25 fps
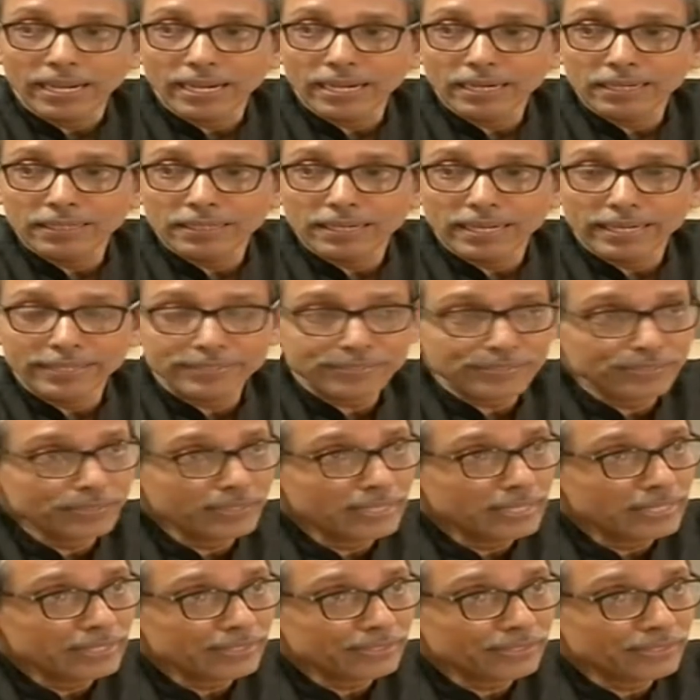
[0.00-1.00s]
As
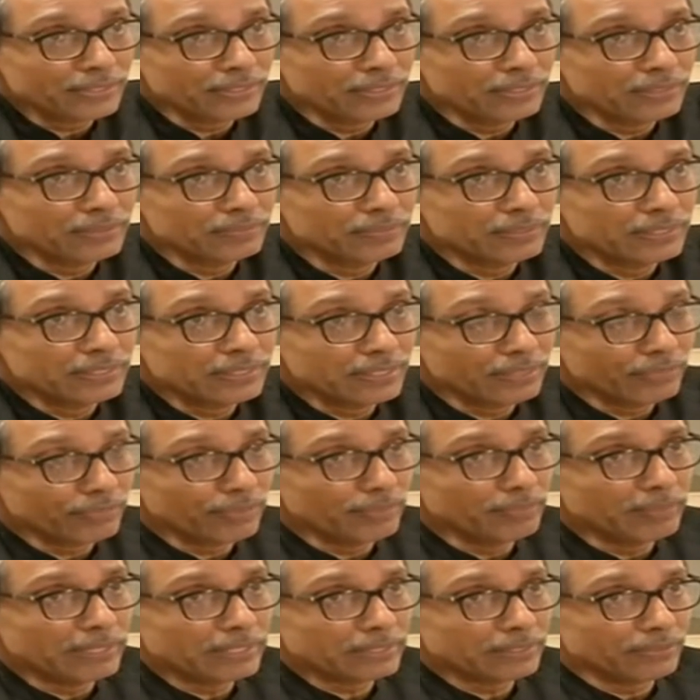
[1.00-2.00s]
soon as this
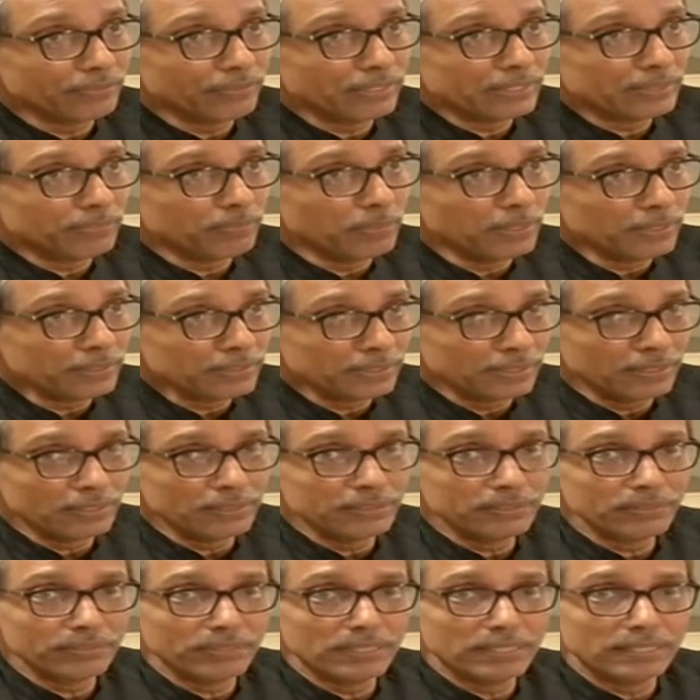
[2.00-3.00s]
information was passed
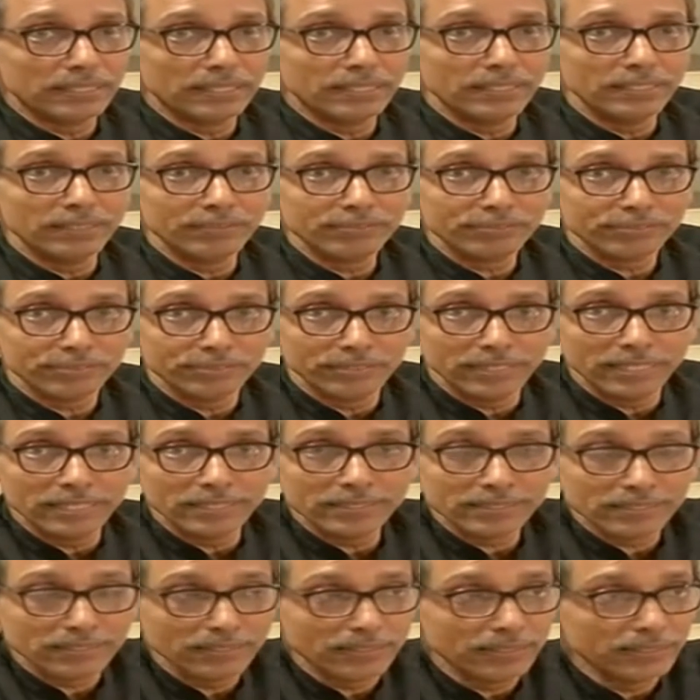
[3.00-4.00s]
on to the Dean of
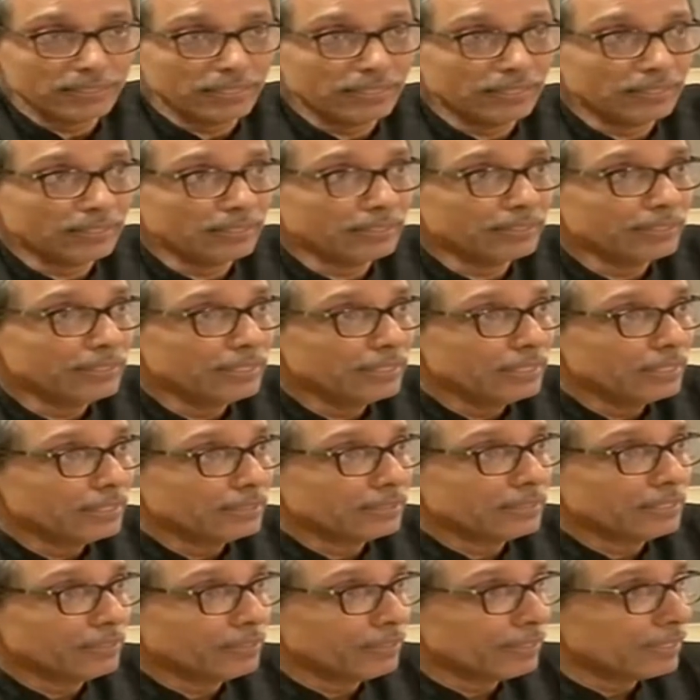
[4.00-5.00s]
Students, the
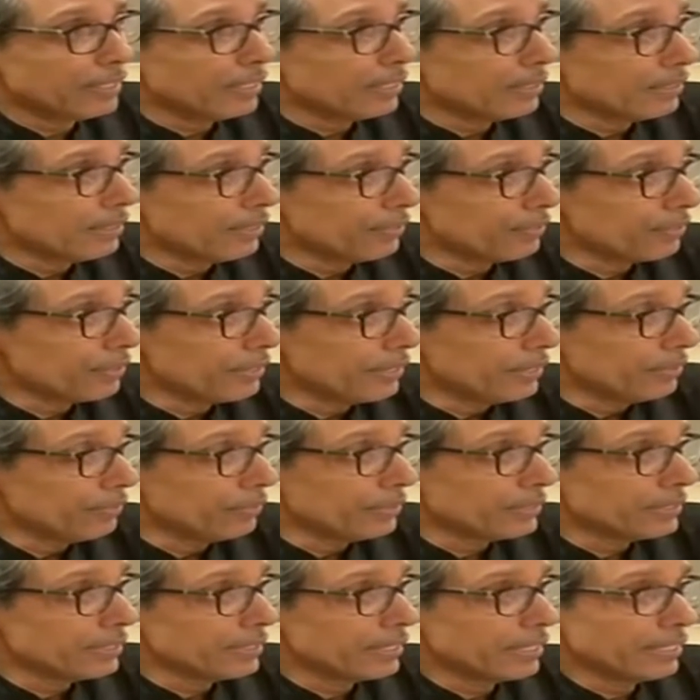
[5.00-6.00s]
Jawaharlal Nehru
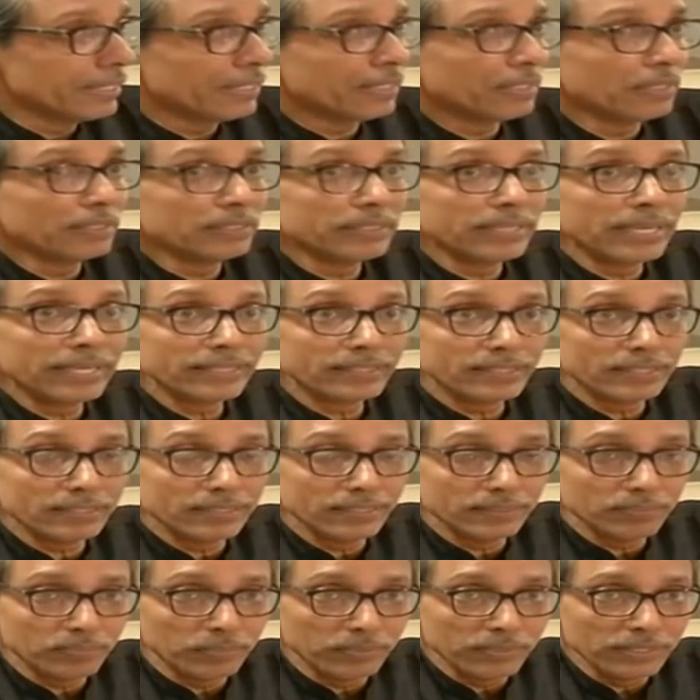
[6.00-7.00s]
University contacted
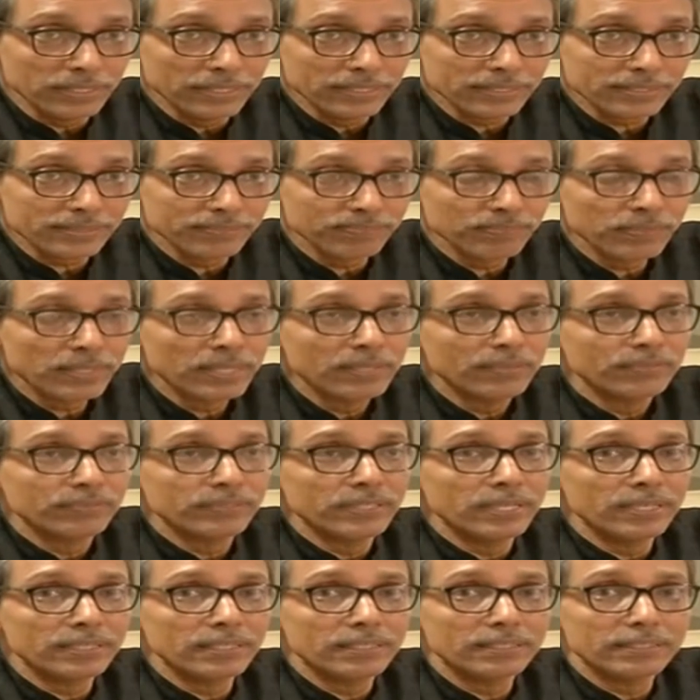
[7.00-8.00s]
the police.
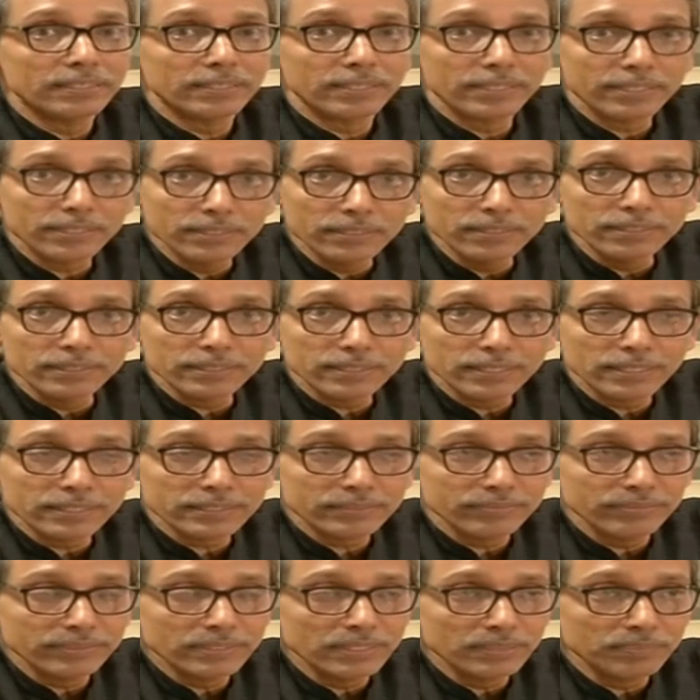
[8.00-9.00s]
We are in regular
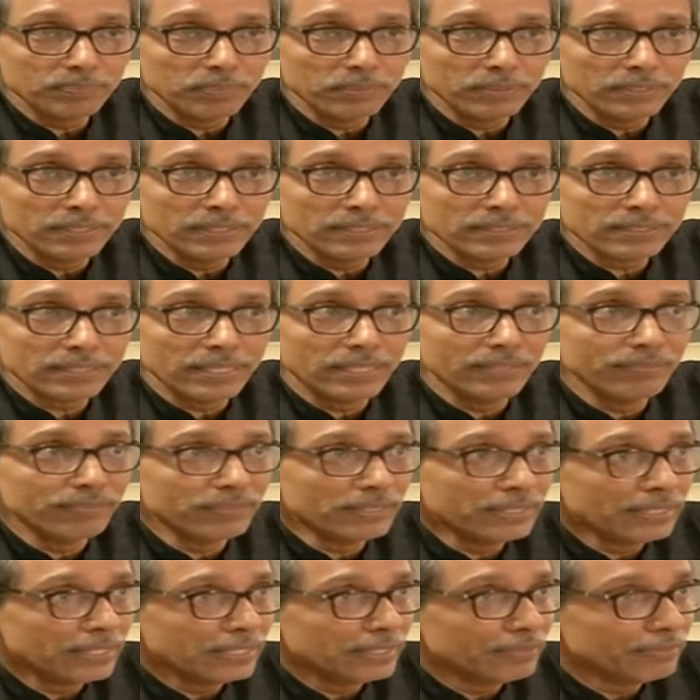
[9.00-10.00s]
touch with the police.
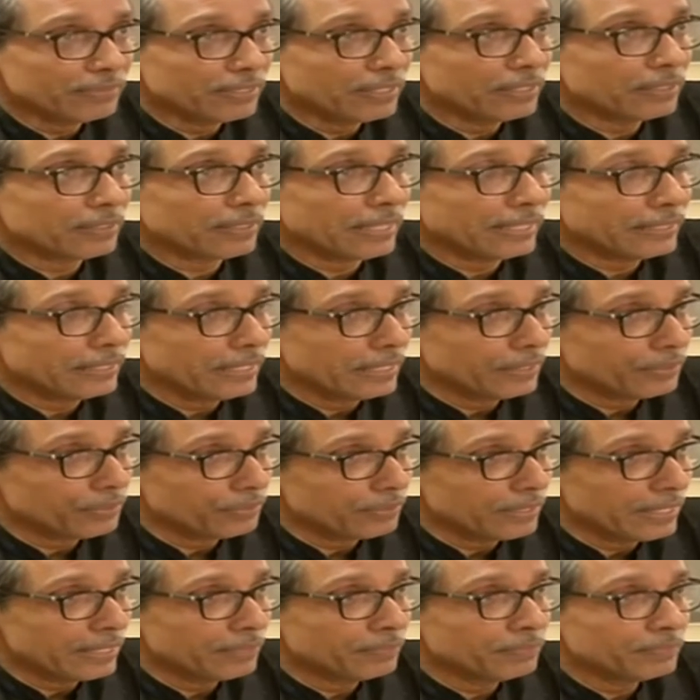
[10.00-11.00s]
Every day we are writing
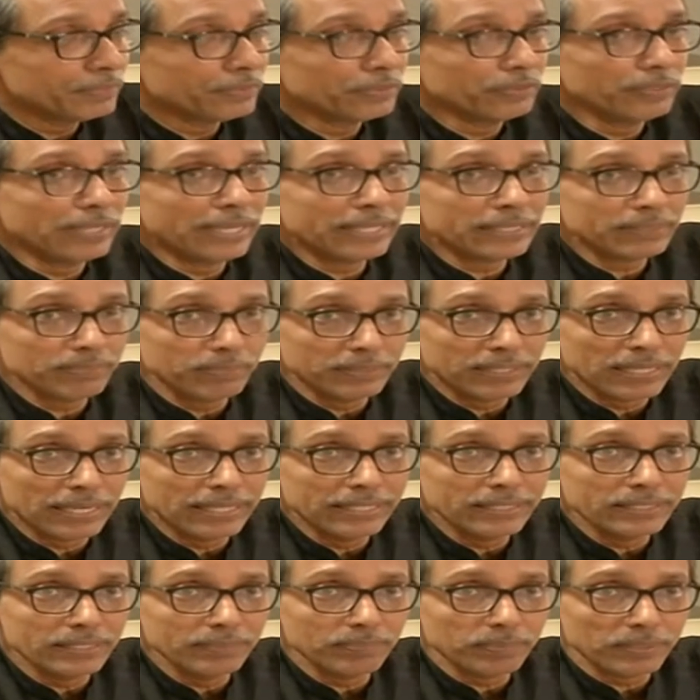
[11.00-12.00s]
to them to
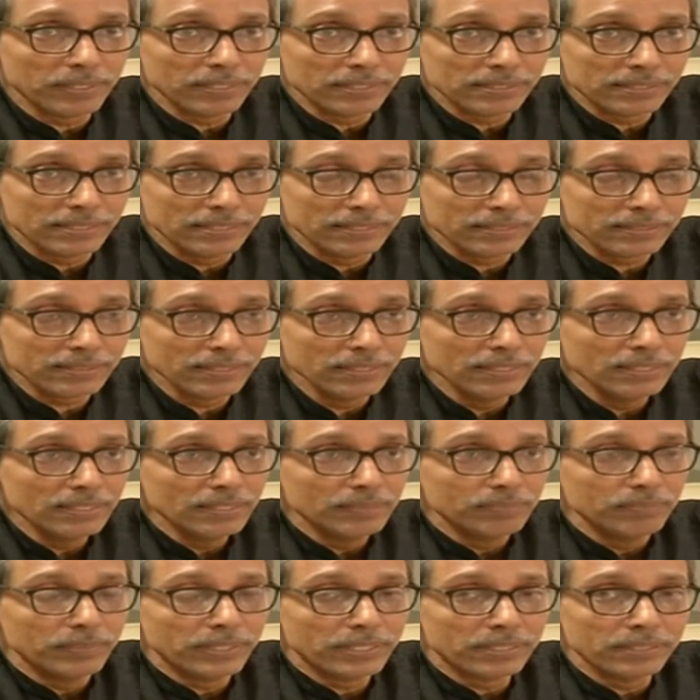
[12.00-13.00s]
expedite the process
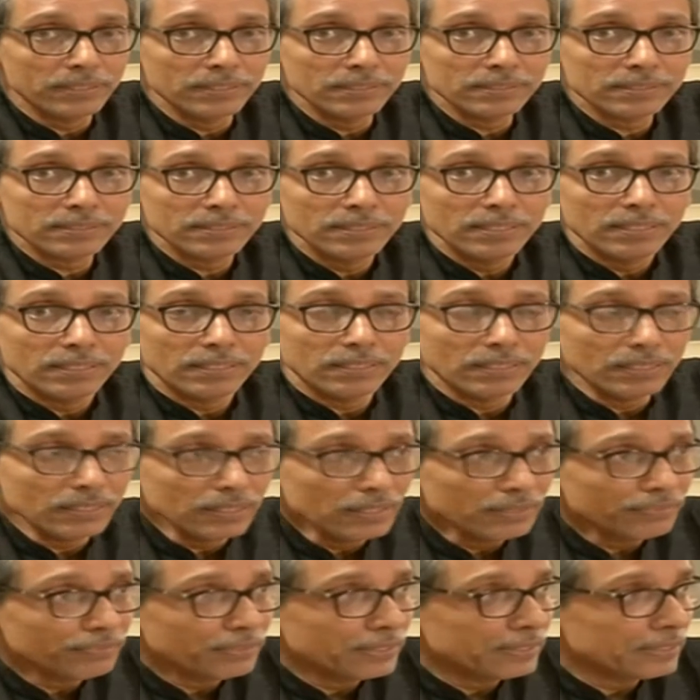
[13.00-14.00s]
because all
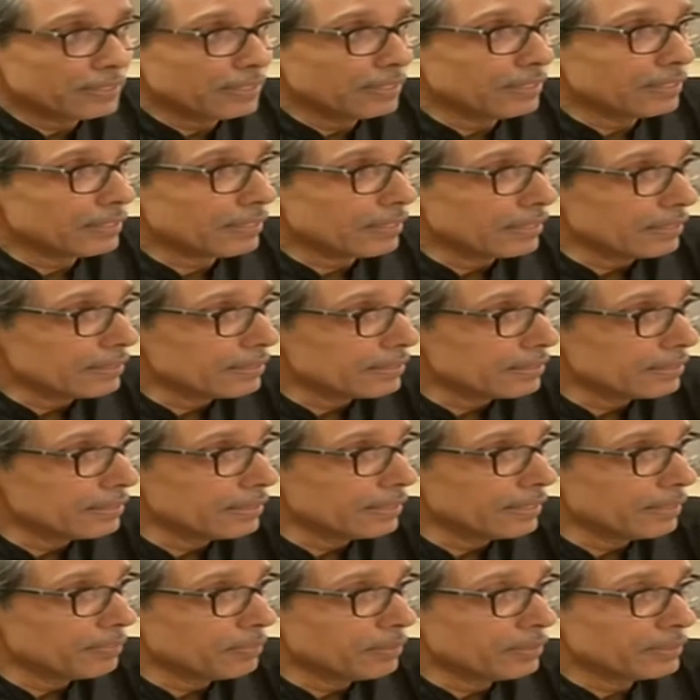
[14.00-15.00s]
of us are
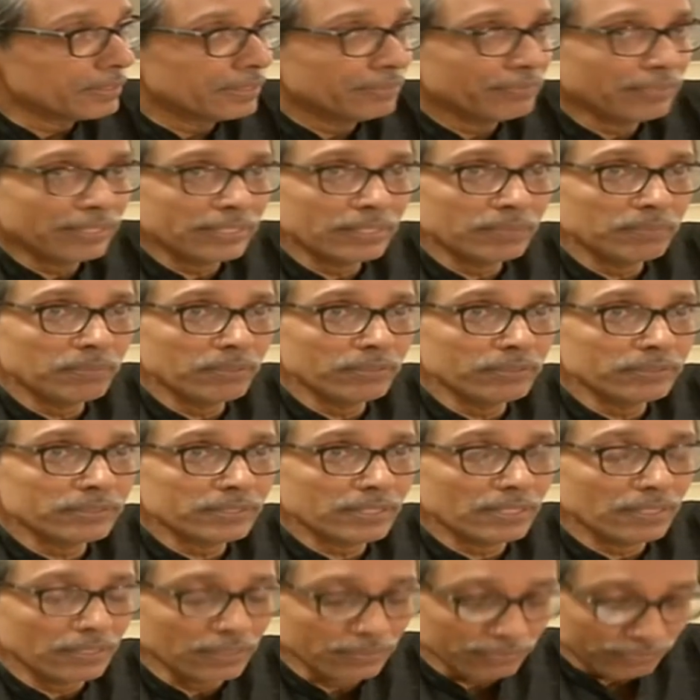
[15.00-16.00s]
concerned about the whereabouts
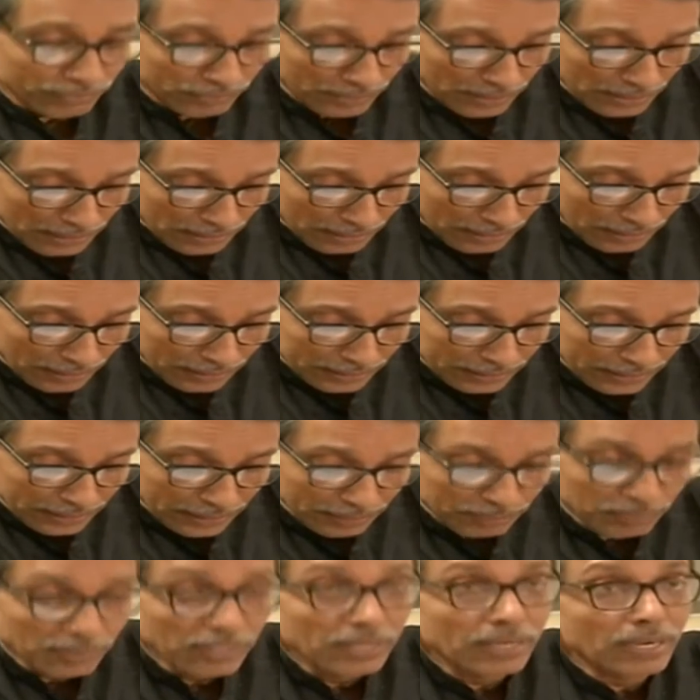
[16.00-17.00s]
of
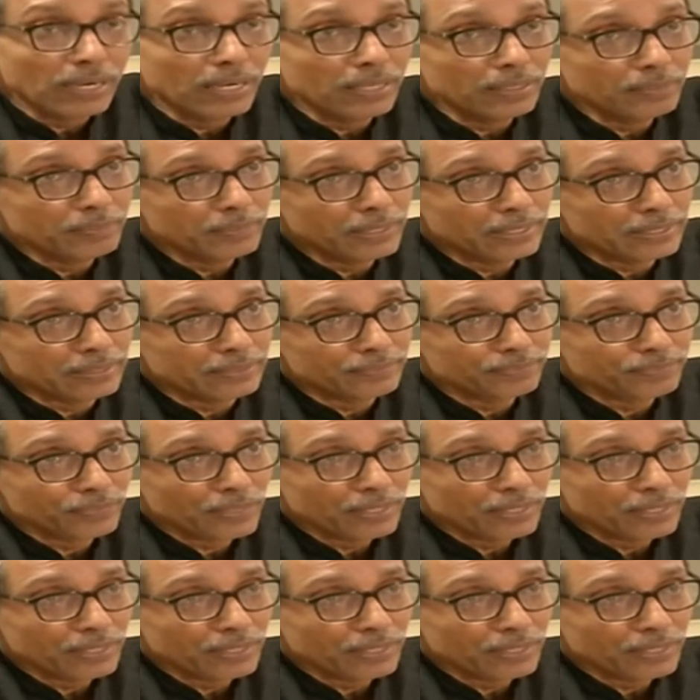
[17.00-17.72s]
Najeeb Ahmed.